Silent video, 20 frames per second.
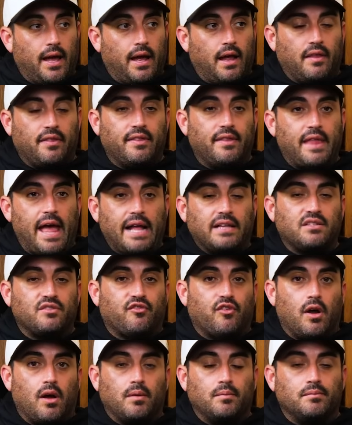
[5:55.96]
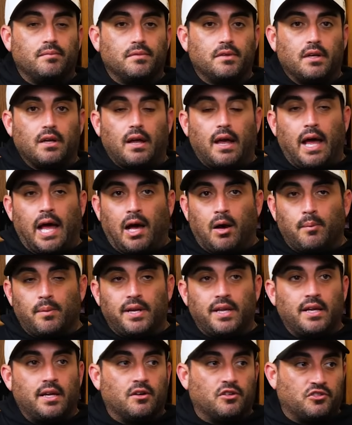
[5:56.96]
And that's from how
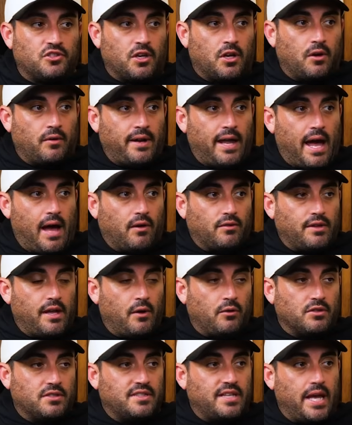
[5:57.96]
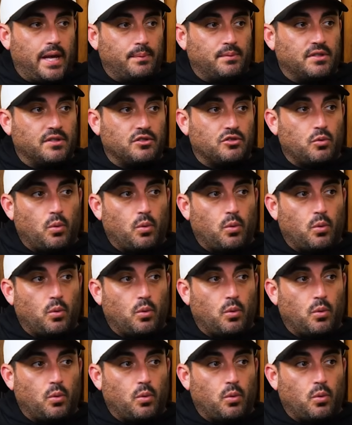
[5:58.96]
many years ago now? That was taped in